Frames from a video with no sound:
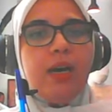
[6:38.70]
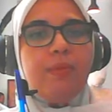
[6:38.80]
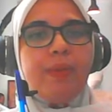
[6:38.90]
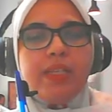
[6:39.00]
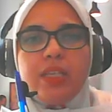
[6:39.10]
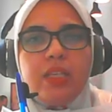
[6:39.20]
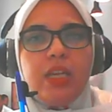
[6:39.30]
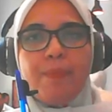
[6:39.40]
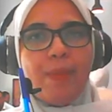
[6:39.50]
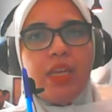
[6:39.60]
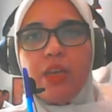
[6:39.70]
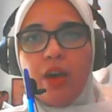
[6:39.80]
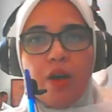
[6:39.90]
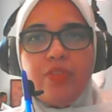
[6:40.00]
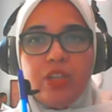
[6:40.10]
basically many
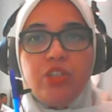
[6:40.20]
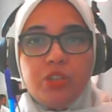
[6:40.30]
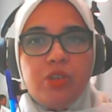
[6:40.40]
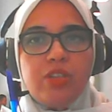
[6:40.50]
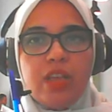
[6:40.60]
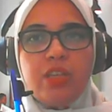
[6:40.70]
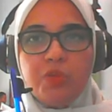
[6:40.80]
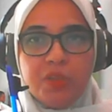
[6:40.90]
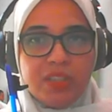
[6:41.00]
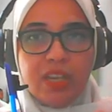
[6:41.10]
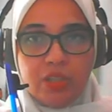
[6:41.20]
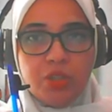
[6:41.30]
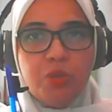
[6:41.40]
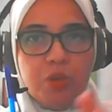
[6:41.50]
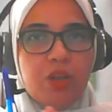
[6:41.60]
of the journals that you will send
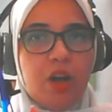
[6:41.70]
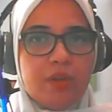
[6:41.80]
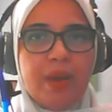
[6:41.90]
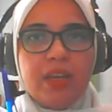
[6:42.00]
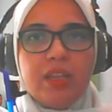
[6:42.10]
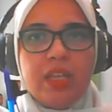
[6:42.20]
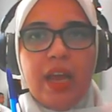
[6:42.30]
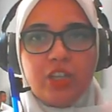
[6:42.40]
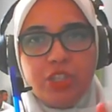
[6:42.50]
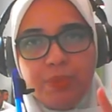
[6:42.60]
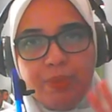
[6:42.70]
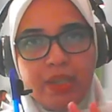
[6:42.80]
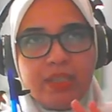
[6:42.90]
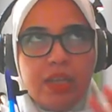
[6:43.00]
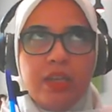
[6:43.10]
to will automatically actually
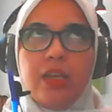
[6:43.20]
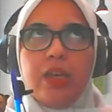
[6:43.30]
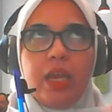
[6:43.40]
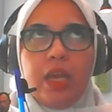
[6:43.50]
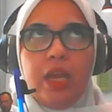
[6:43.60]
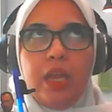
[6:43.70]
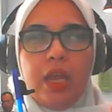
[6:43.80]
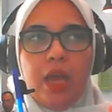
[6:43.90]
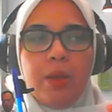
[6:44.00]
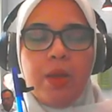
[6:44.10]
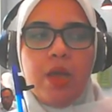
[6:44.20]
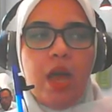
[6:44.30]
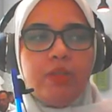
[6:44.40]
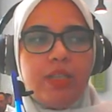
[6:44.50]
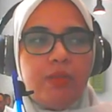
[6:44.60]
place I
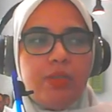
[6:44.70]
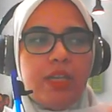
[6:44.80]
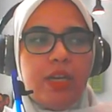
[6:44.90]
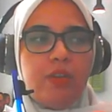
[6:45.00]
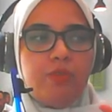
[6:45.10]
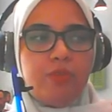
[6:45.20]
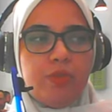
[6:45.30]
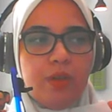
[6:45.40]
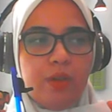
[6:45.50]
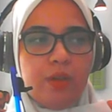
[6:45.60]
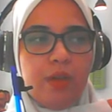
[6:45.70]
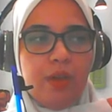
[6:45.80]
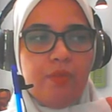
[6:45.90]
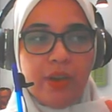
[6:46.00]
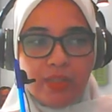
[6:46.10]
wouldn't say
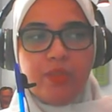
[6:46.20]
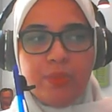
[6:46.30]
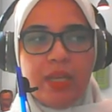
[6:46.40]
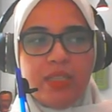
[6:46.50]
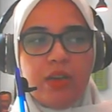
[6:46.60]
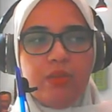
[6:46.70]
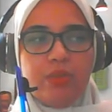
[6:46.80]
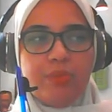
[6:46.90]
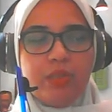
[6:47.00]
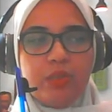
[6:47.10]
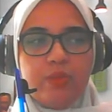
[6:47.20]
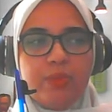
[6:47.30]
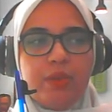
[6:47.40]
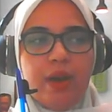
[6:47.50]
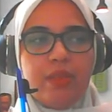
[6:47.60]
effectively place it on a preprint server,
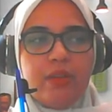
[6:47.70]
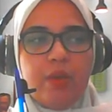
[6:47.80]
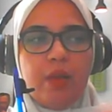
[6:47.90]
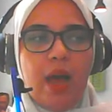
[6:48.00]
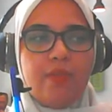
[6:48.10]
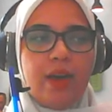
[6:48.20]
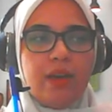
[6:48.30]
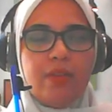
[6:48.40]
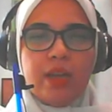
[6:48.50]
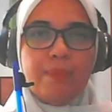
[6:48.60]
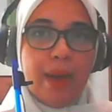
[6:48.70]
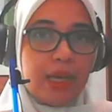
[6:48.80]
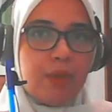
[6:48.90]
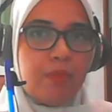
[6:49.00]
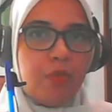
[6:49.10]
but rather they will have kind of like a
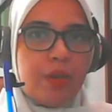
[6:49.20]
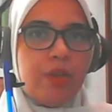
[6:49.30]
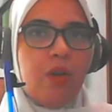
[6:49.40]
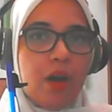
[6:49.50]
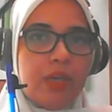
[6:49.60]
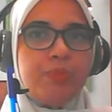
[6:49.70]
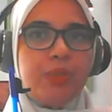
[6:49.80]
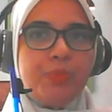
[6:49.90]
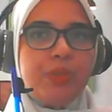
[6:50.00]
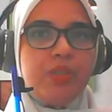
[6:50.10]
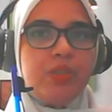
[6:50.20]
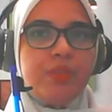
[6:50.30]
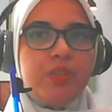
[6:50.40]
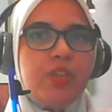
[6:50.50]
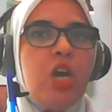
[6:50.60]
backup for you on a preprint
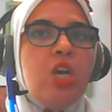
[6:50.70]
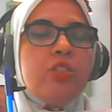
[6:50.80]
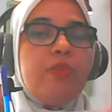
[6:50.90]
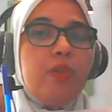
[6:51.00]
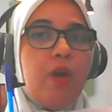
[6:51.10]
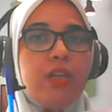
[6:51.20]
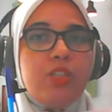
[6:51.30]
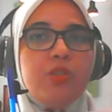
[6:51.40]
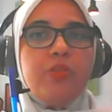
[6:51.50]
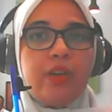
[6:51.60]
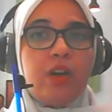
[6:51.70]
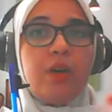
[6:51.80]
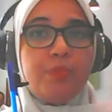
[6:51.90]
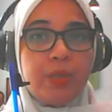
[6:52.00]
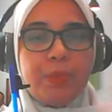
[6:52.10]
server. So if you wanted to, there
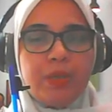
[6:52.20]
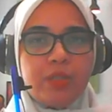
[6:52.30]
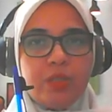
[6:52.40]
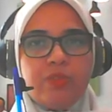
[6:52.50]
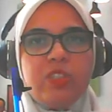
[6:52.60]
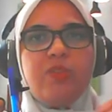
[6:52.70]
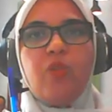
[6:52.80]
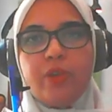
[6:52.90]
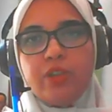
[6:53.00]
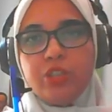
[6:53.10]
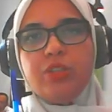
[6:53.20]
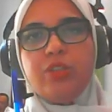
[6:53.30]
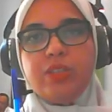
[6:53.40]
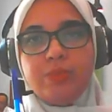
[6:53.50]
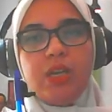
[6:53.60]
are preprint servers for the
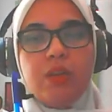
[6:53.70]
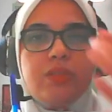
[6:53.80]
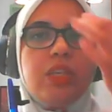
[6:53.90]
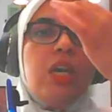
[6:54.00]
journals themselves.